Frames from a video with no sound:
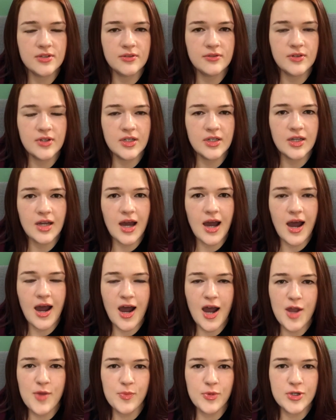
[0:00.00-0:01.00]
of it.
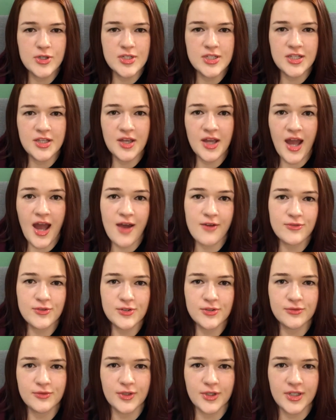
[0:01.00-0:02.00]
I personally have
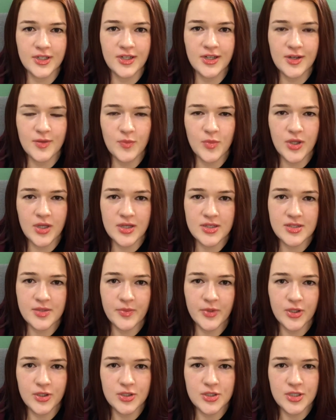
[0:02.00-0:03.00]
to avoid it because I'm
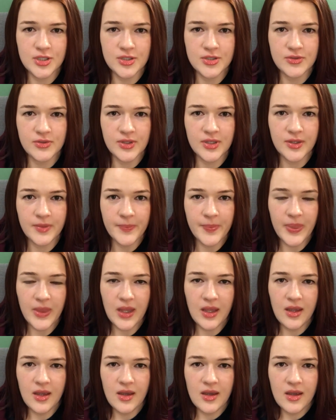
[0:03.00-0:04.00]
allergic to it.
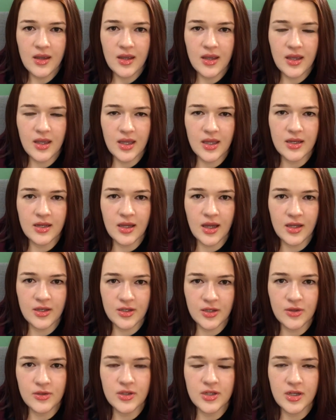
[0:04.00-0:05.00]
And I
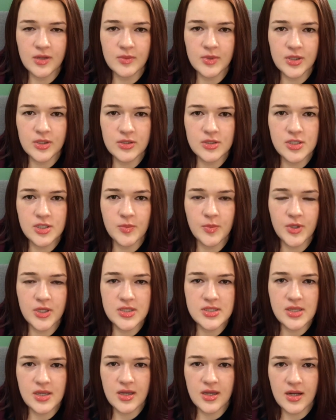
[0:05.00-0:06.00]
know that I'm allergic
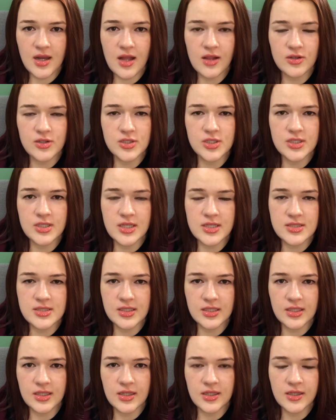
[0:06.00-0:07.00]
because I had allergy
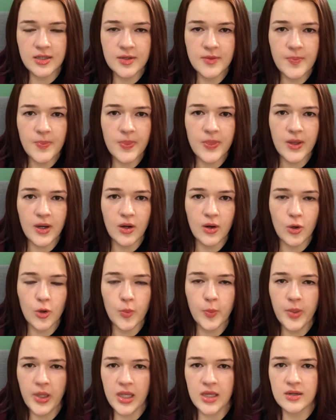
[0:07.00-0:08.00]
testing done. The
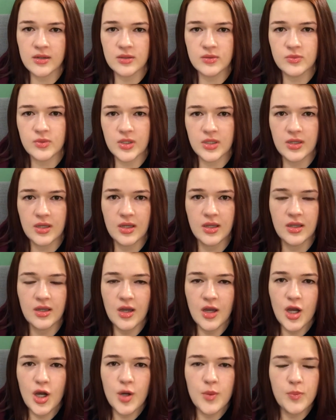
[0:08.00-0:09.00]
whole panel where they
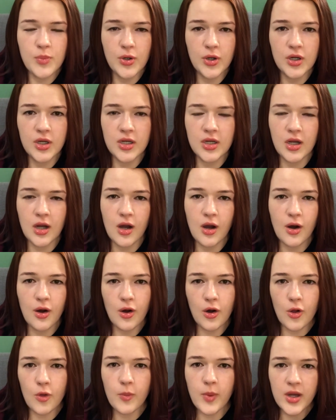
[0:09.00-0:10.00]
put a
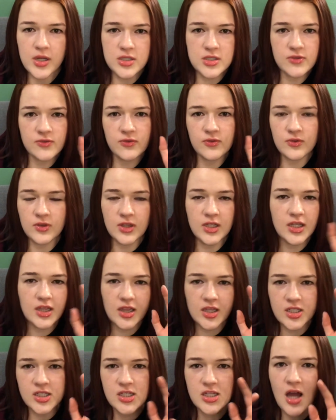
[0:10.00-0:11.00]
whole bunch of
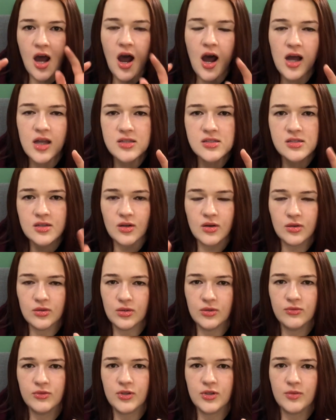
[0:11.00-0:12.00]
little dots all
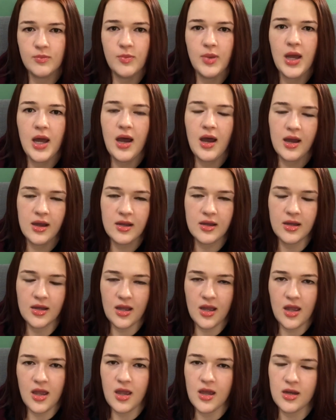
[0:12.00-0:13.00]
over your back
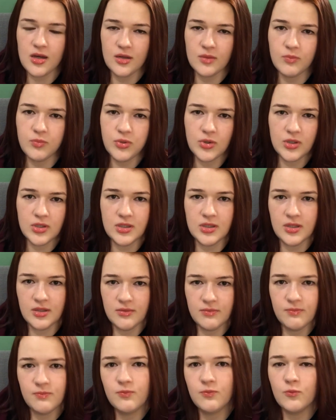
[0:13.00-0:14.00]
and put
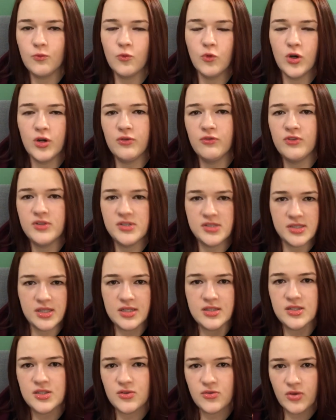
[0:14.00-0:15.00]
what feels like
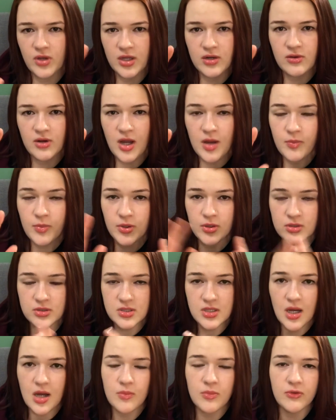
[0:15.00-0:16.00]
saran wrap on
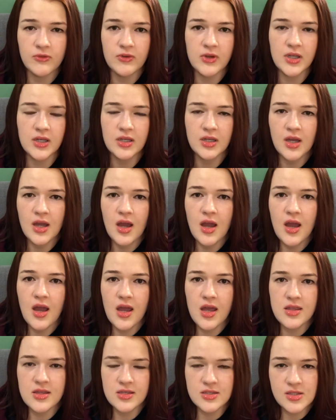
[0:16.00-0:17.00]
top of it,
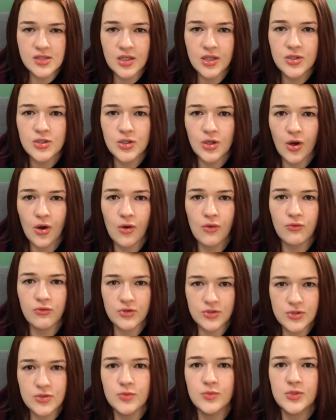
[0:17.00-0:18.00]
and then send you home for
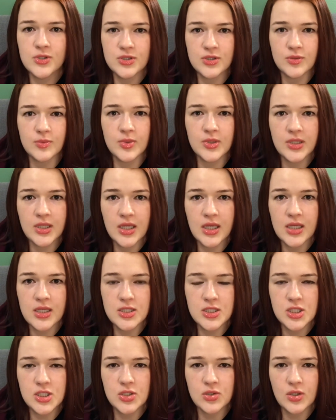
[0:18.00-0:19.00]
2 miserable
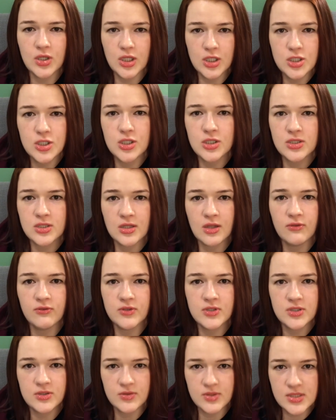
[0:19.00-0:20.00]
days to itch yourself
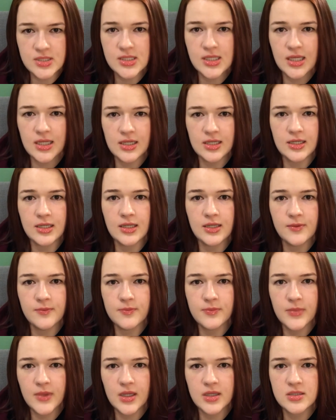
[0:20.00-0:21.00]
into insanity
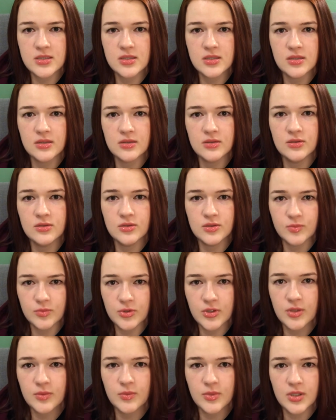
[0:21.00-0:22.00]
until your
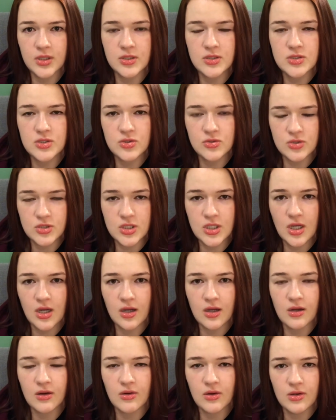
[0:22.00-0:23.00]
appointment to
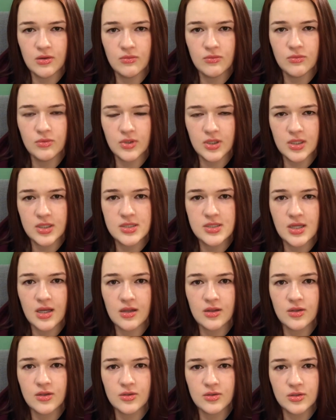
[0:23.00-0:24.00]
check on what
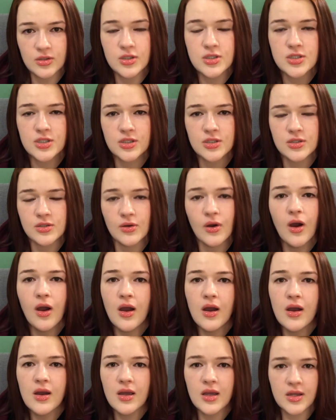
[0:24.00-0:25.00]
exactly you're allergic to.
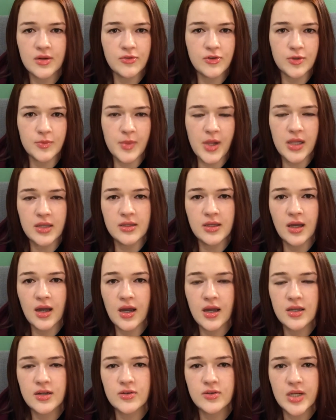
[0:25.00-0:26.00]
And
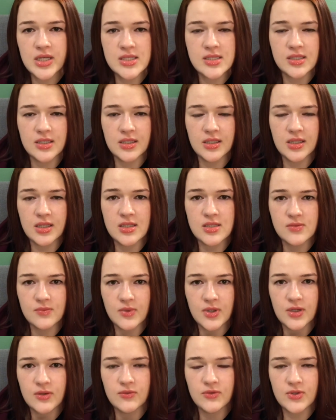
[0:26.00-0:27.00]
formaldehyde resin is
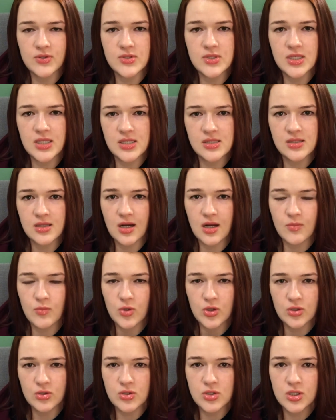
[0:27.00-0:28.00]
one of those things that I'm
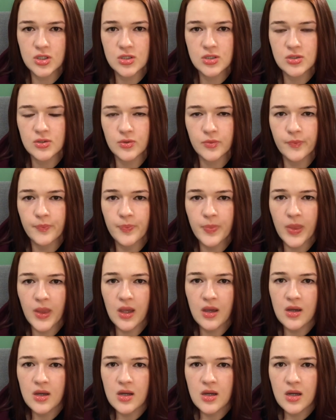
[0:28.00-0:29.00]
allergic to.
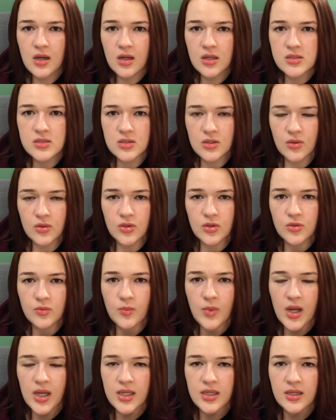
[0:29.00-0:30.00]
So you
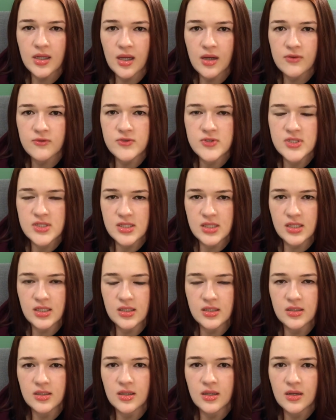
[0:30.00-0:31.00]
might have
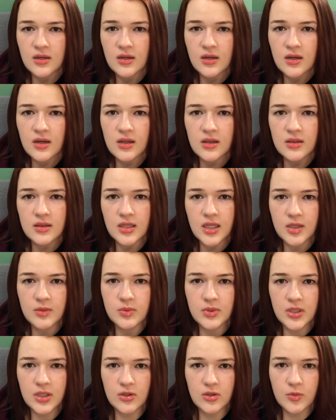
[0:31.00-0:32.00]
seen
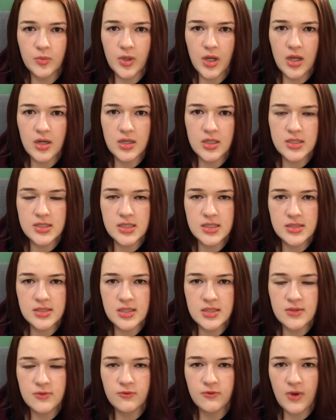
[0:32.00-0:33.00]
labeling on products that
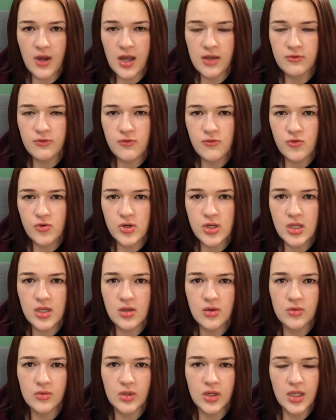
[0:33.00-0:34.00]
says 5 free
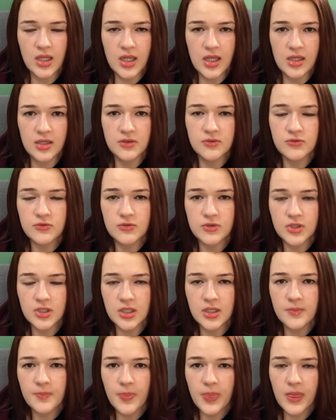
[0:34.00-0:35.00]
or 8
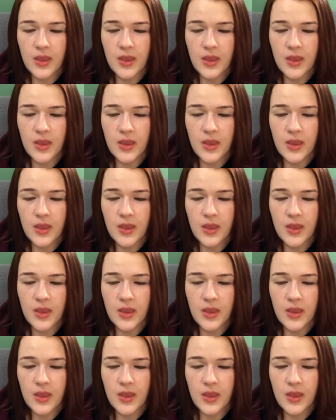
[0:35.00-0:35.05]
free.